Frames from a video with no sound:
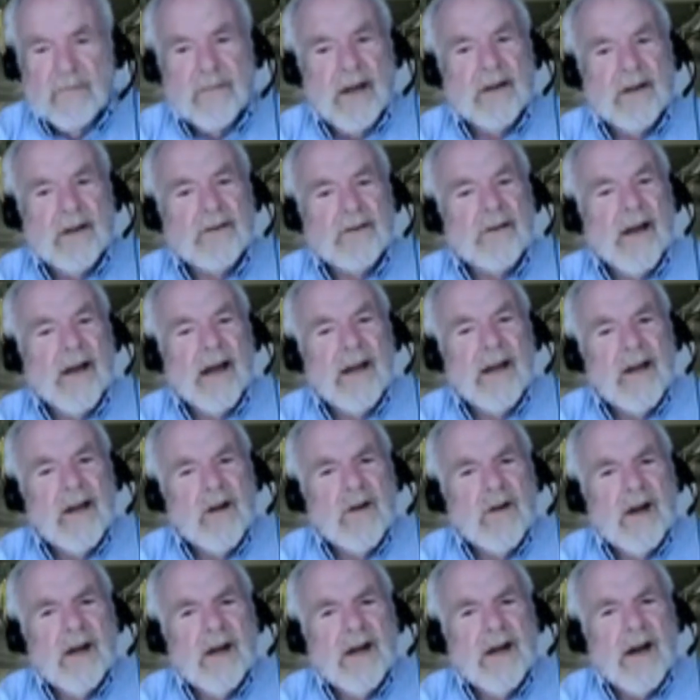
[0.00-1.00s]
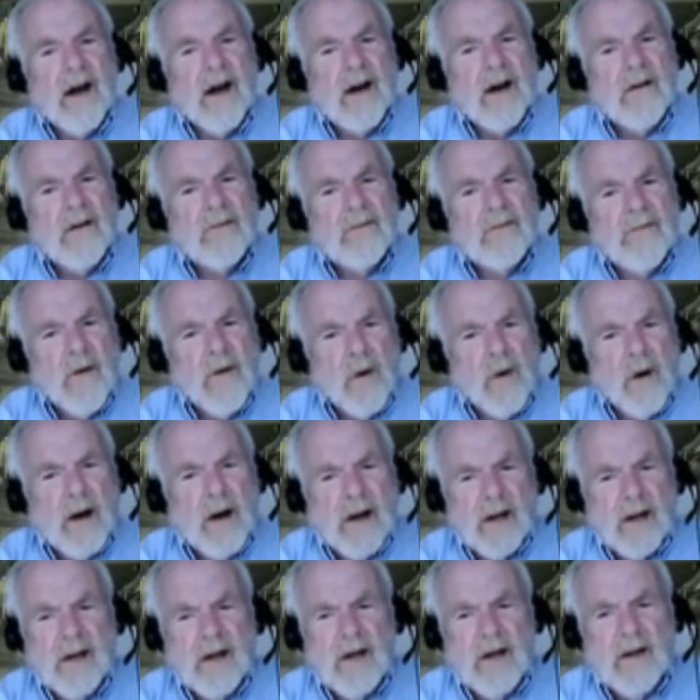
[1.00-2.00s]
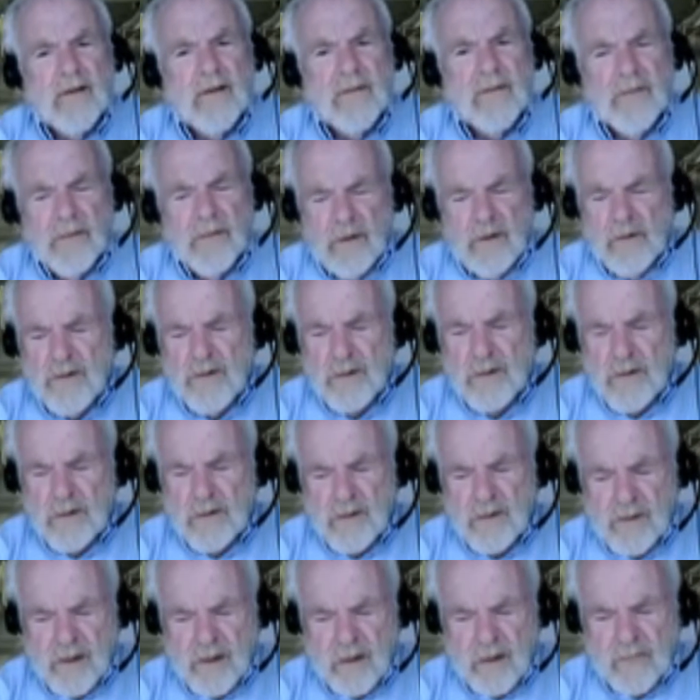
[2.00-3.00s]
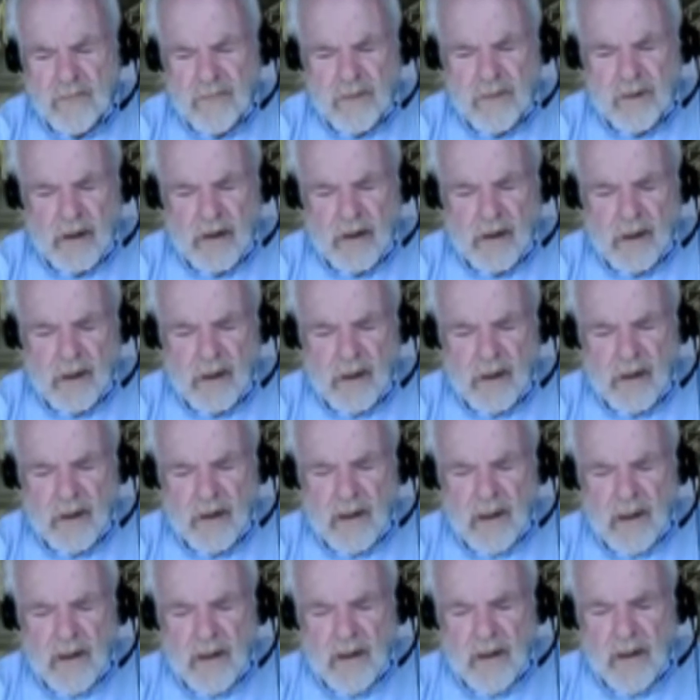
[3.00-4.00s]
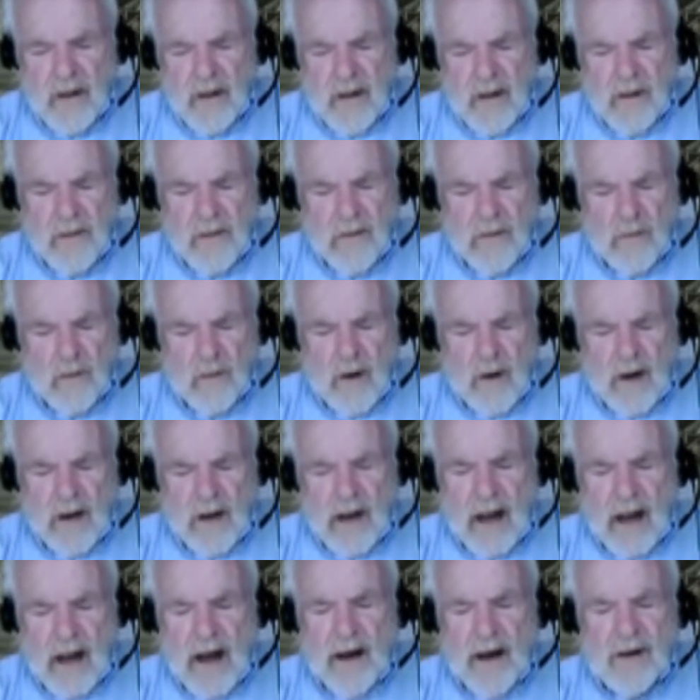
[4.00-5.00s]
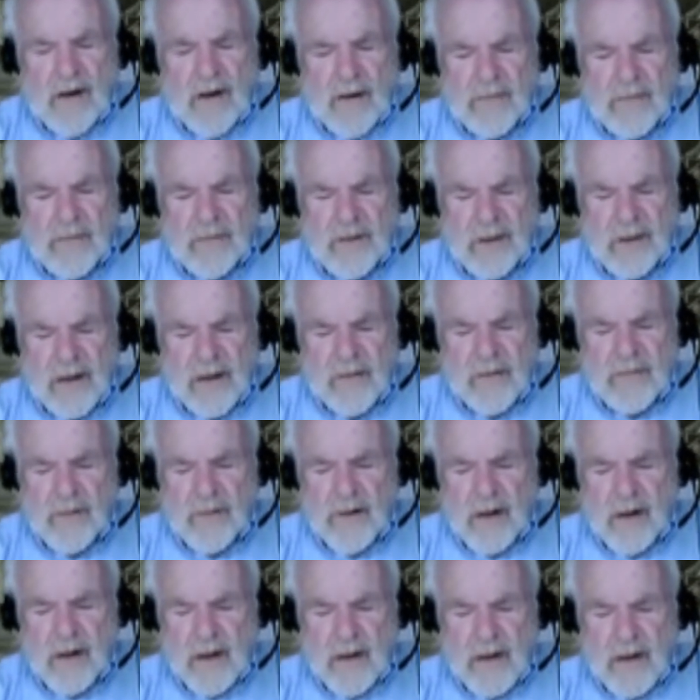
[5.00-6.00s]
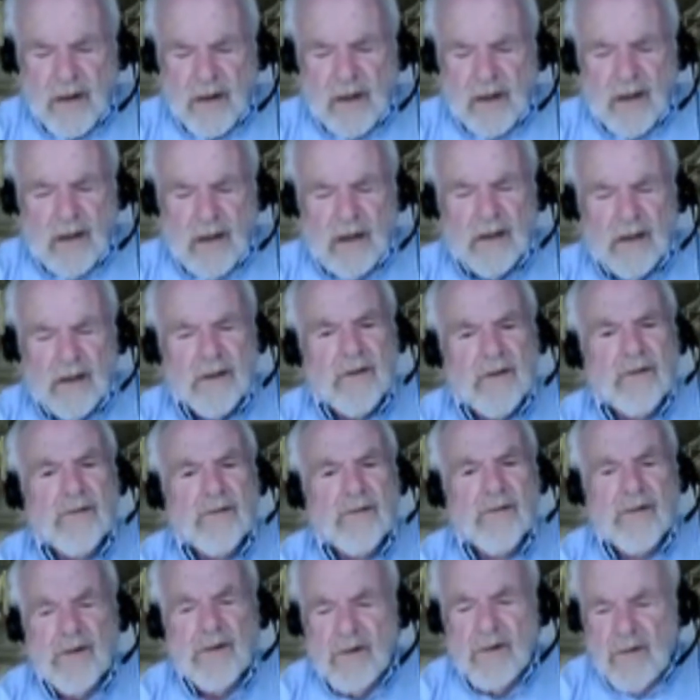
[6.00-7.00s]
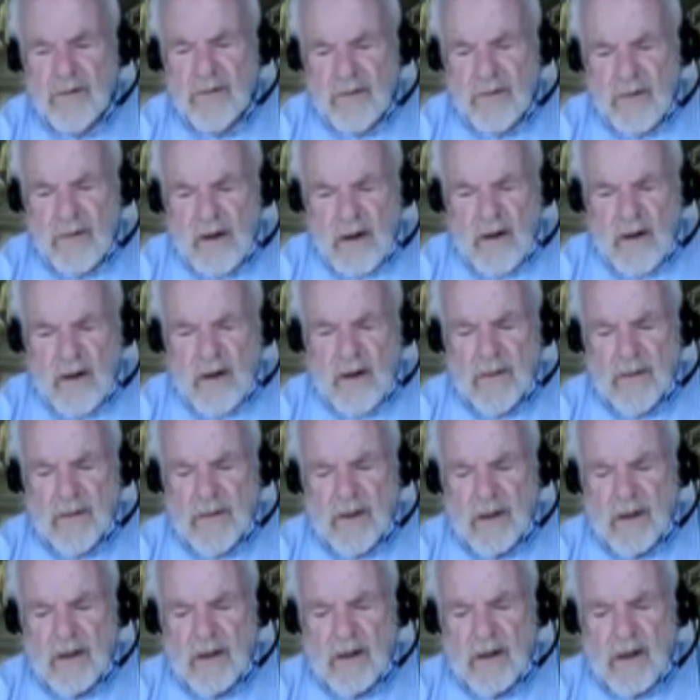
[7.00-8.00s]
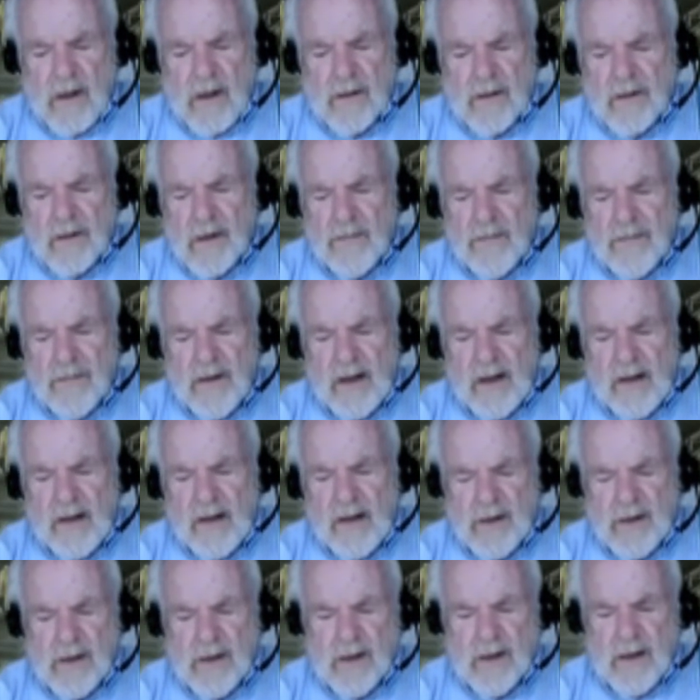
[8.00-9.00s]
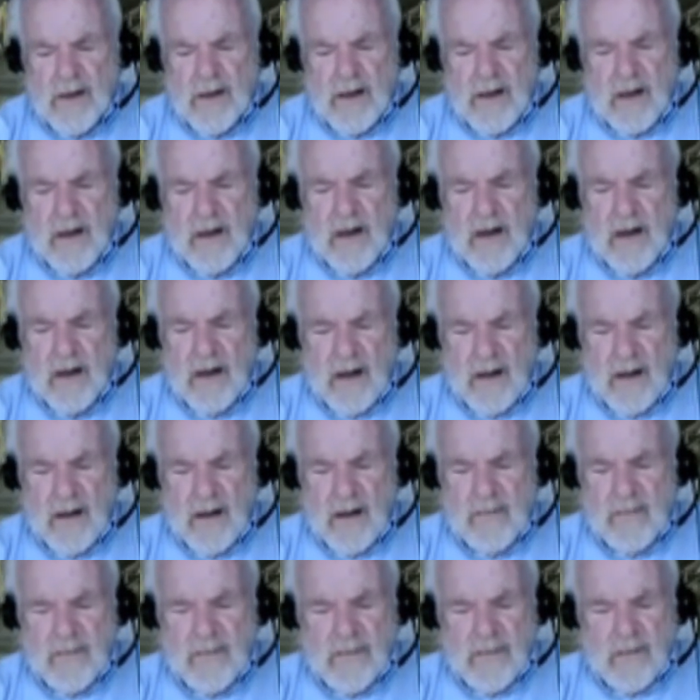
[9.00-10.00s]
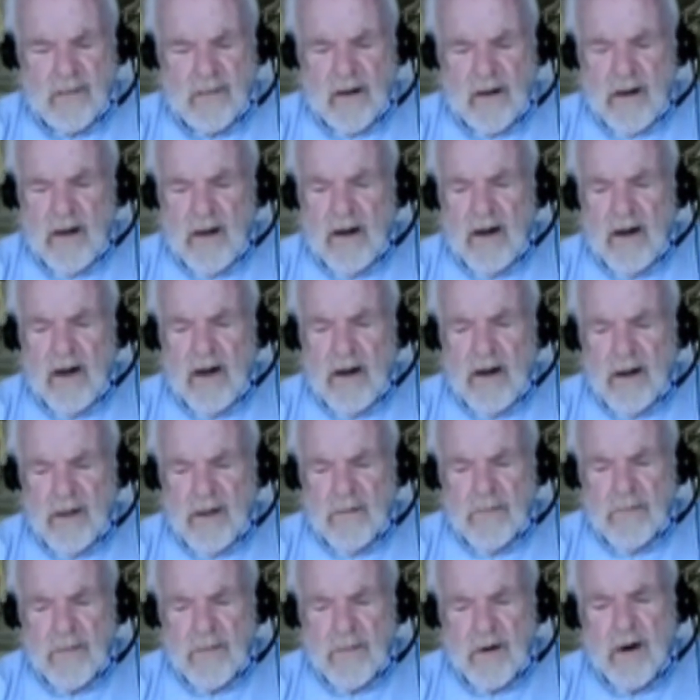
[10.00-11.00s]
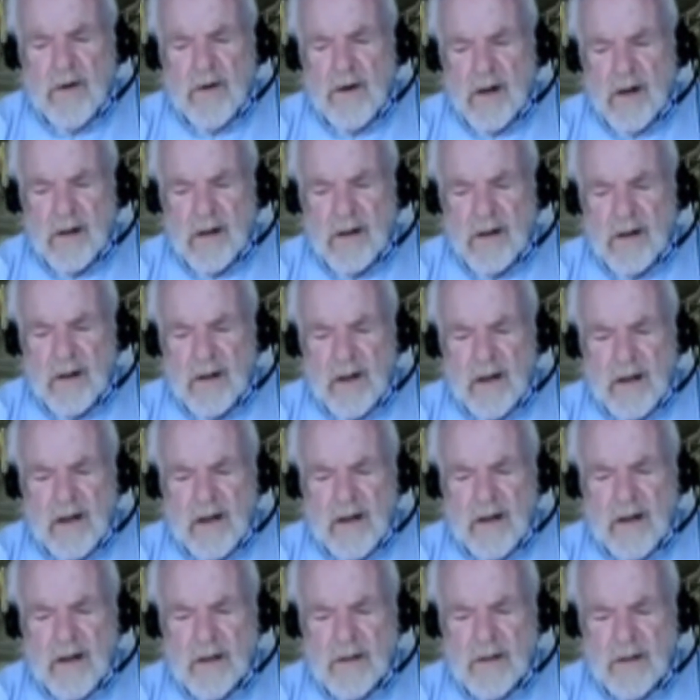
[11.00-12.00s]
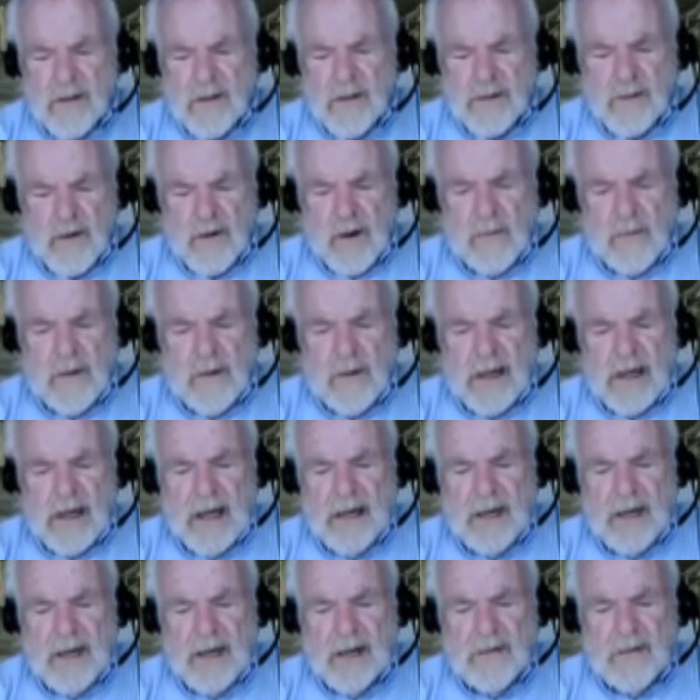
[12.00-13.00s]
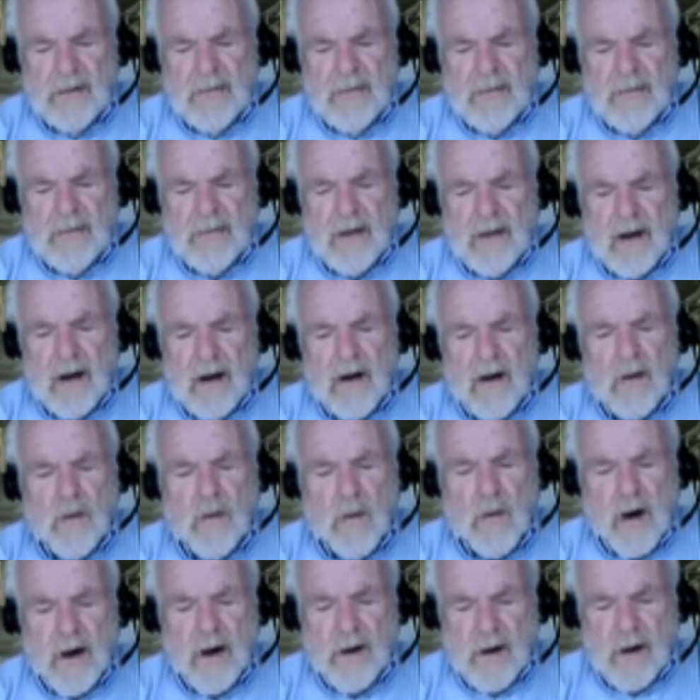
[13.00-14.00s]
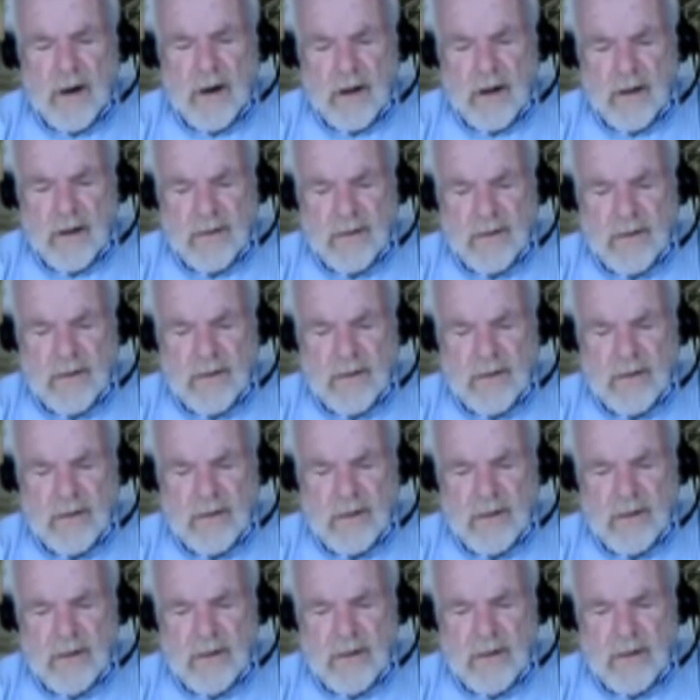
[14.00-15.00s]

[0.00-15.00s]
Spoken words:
They say you can avoid future suffering. The way out of suffering is through the cultivation of unbroken discriminative awareness,